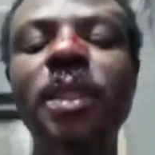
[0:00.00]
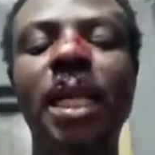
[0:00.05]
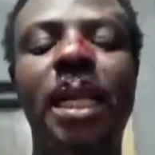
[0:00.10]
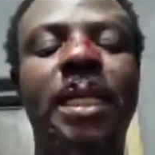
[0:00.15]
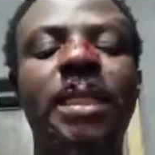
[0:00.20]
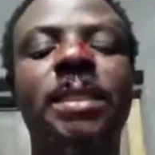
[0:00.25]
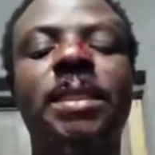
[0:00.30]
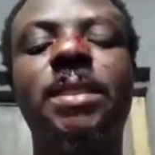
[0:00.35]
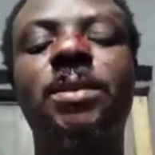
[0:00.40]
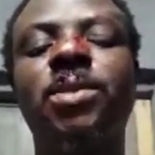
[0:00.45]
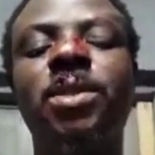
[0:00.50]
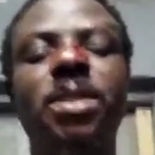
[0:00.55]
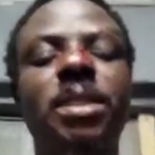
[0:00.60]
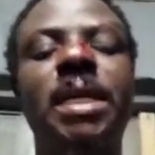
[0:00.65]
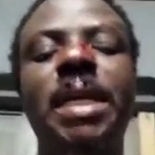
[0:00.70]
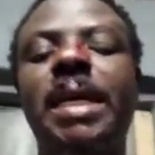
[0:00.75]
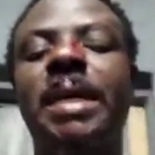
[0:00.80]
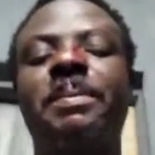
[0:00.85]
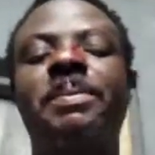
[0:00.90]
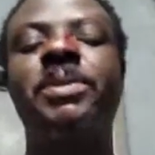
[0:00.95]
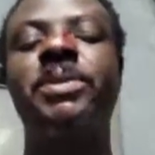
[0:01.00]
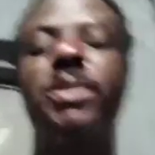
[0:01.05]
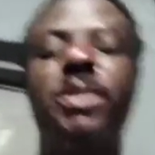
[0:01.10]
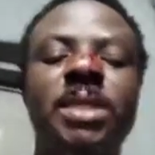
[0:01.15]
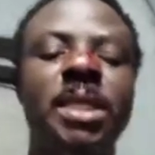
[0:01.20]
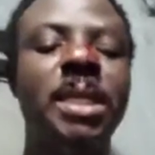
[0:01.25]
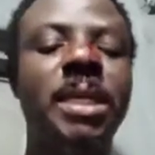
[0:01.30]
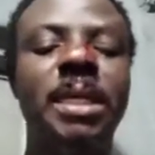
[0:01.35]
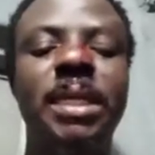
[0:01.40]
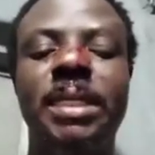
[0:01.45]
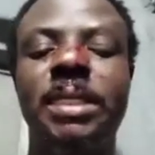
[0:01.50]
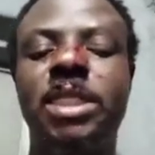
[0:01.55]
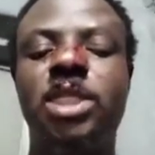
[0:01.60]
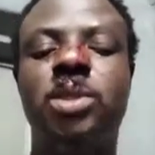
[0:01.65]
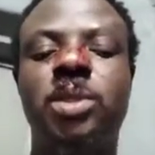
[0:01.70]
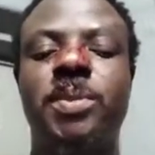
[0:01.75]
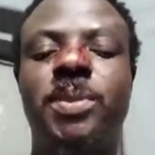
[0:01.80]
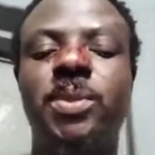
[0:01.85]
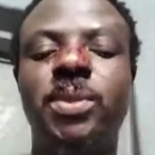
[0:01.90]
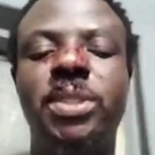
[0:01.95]
And once that happens,
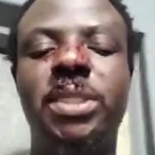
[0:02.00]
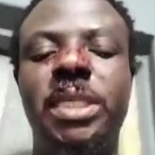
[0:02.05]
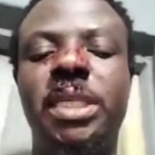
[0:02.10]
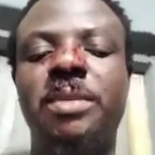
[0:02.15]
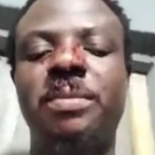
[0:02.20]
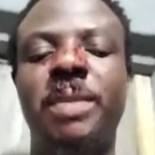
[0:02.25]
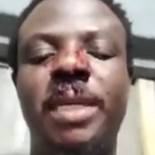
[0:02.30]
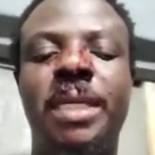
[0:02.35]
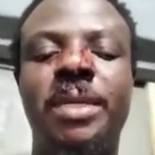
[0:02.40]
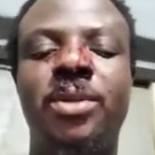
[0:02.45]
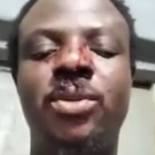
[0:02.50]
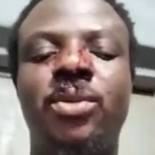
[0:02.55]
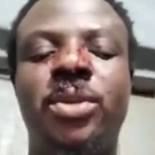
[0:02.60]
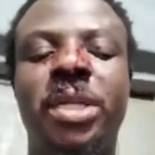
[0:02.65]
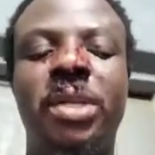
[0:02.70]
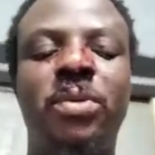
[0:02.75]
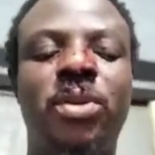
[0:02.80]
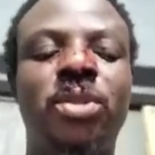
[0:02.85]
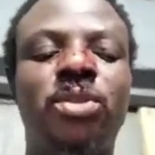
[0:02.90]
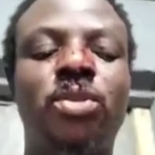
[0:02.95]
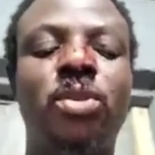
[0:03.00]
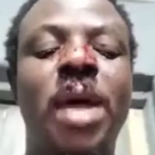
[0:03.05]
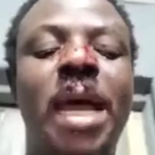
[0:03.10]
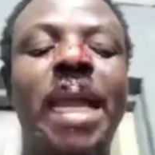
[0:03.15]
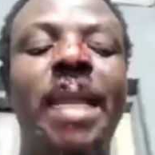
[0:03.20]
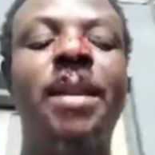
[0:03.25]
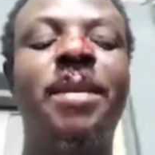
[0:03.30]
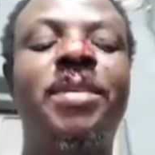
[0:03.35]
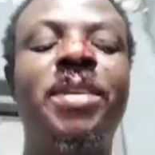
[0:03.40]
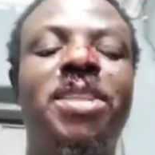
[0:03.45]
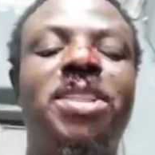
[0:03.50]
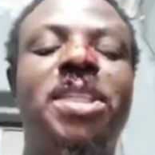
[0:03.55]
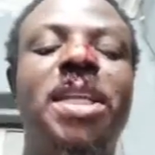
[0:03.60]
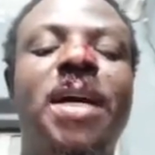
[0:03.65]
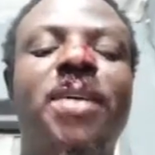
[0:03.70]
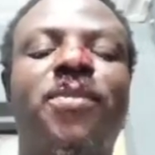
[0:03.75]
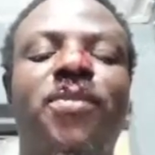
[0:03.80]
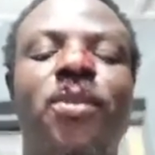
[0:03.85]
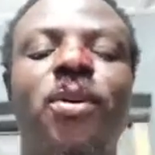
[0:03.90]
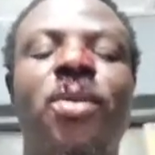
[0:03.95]
these people will take me and do what they want. So I reached
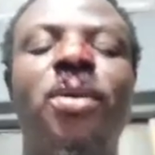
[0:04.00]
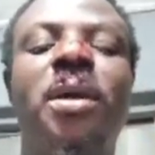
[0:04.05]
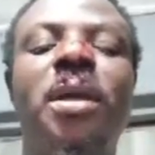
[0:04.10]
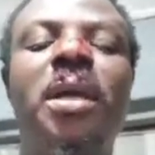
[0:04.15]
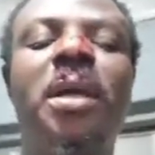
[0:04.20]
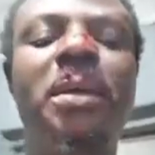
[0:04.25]
out for